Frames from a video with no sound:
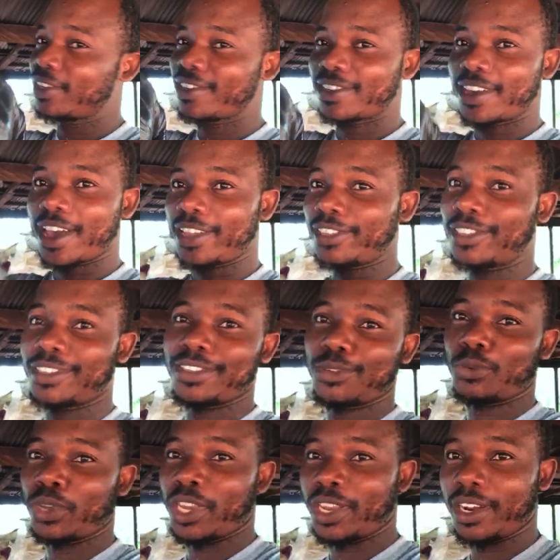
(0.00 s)
Yes,
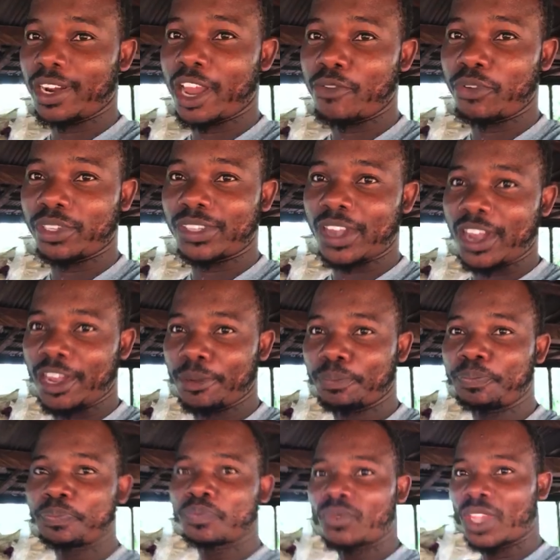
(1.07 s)
we eat it every time
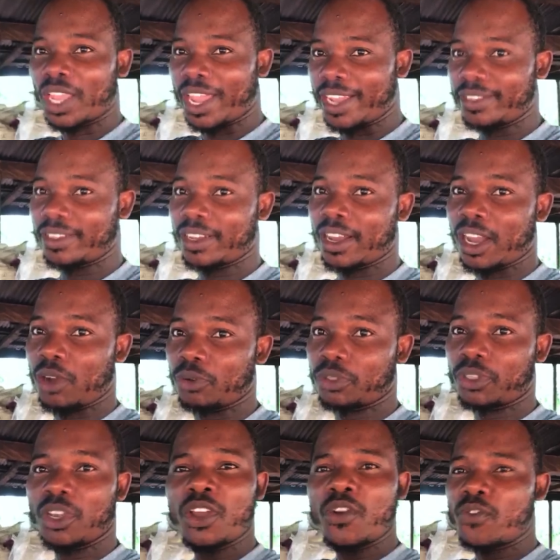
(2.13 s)
in the
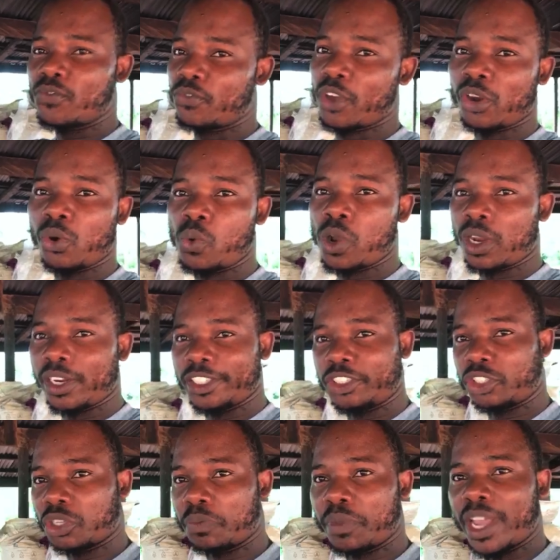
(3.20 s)
house. Very well,
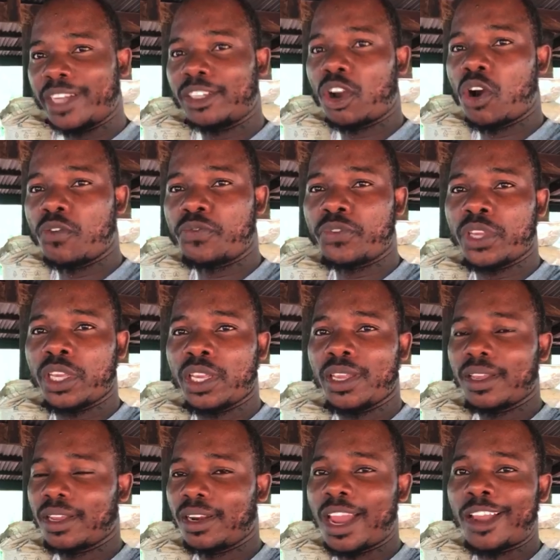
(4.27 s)
it's your man Coffee,
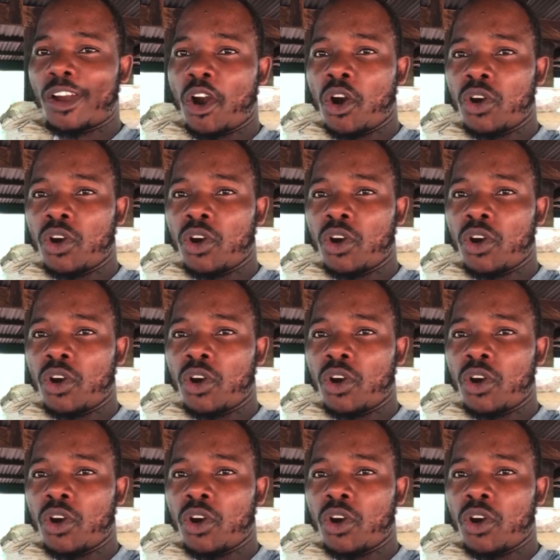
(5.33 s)
like